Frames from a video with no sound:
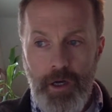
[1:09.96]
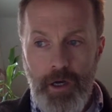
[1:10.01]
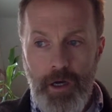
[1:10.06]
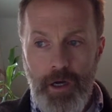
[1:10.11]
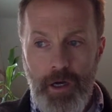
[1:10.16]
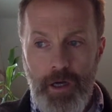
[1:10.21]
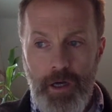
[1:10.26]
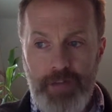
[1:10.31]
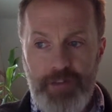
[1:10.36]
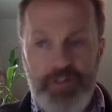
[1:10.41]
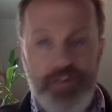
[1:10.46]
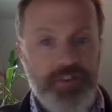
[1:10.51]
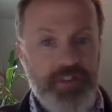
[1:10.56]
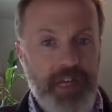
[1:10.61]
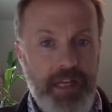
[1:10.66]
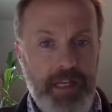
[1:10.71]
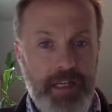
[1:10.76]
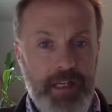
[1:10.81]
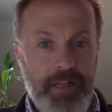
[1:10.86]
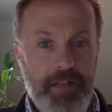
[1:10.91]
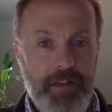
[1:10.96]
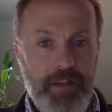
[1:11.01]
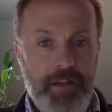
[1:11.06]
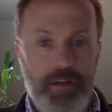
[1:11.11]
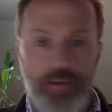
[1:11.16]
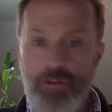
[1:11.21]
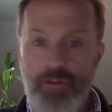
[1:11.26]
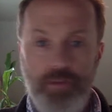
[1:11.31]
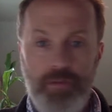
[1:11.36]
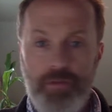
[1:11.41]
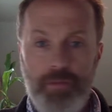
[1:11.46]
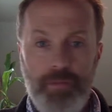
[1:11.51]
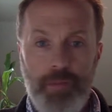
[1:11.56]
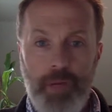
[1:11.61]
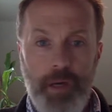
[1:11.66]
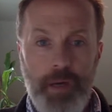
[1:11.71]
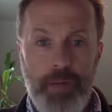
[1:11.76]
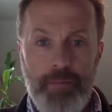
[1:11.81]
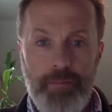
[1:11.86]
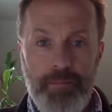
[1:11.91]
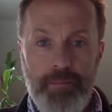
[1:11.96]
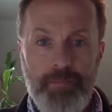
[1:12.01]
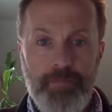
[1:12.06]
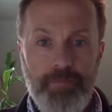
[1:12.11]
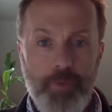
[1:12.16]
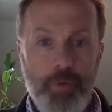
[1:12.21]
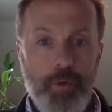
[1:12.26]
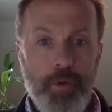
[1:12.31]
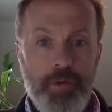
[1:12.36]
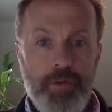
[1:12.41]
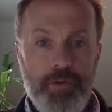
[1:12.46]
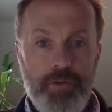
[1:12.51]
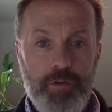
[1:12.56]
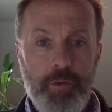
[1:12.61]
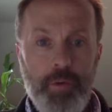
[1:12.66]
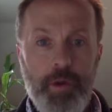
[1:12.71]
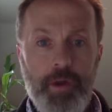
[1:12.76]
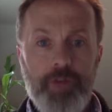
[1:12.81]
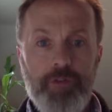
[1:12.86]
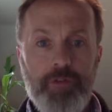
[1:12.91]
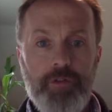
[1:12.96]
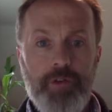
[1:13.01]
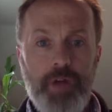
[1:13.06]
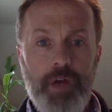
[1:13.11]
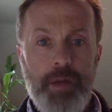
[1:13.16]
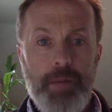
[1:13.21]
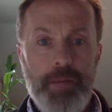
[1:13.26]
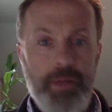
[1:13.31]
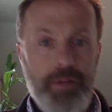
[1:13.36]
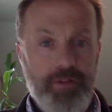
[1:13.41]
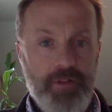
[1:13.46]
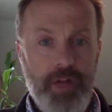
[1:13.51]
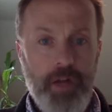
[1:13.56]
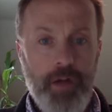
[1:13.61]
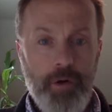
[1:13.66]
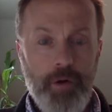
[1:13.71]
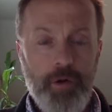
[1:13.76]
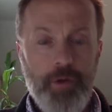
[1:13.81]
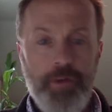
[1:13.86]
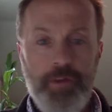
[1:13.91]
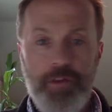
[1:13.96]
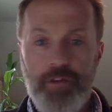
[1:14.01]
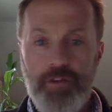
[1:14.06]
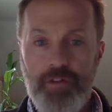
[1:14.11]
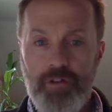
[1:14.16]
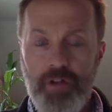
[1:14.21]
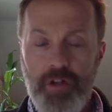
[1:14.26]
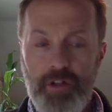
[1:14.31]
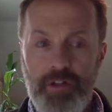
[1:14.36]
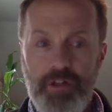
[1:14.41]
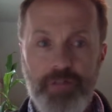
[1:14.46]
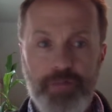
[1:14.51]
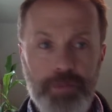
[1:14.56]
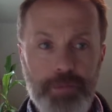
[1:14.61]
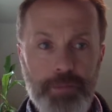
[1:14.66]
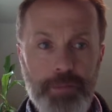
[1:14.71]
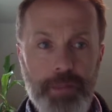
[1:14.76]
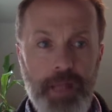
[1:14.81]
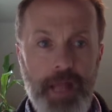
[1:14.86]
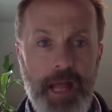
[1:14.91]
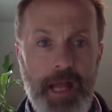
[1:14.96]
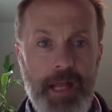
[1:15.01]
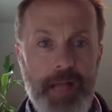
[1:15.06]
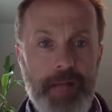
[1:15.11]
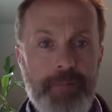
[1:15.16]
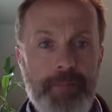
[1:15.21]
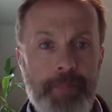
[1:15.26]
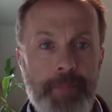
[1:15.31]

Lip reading: a setting that is foreign to us. It's not Earth, it's a different planet.